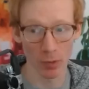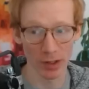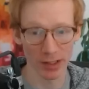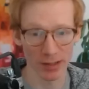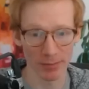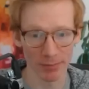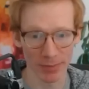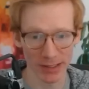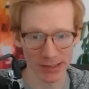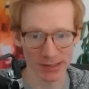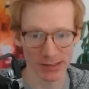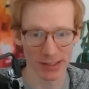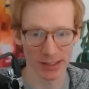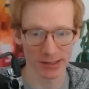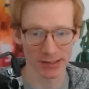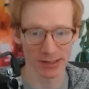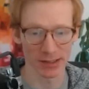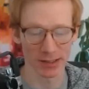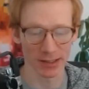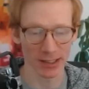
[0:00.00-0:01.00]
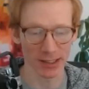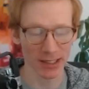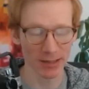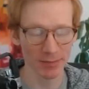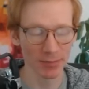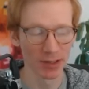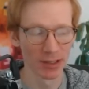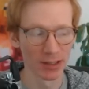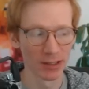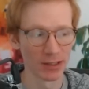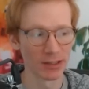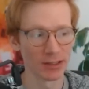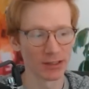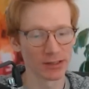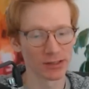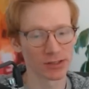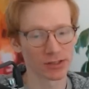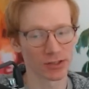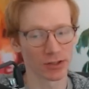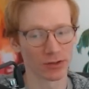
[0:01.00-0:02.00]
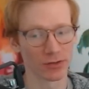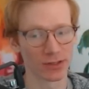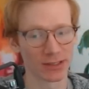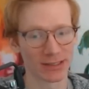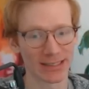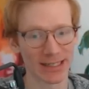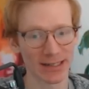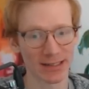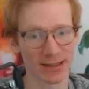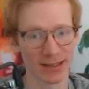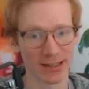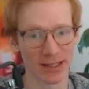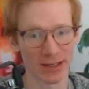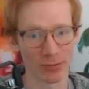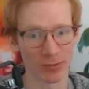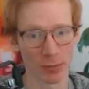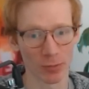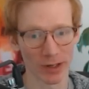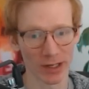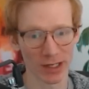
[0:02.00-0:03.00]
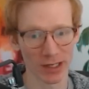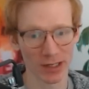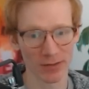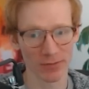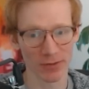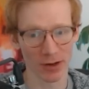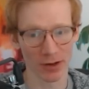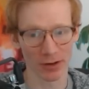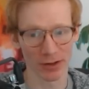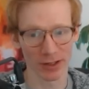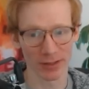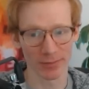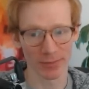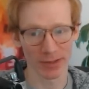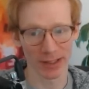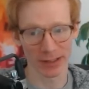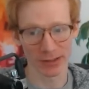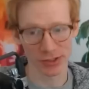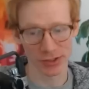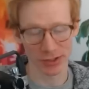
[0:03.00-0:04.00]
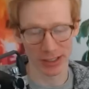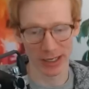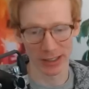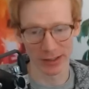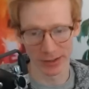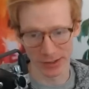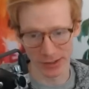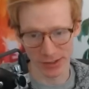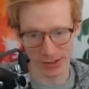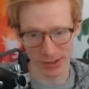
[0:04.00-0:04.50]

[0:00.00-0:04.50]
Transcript: the best decks in the game. So Death and Wave are in my should highly consider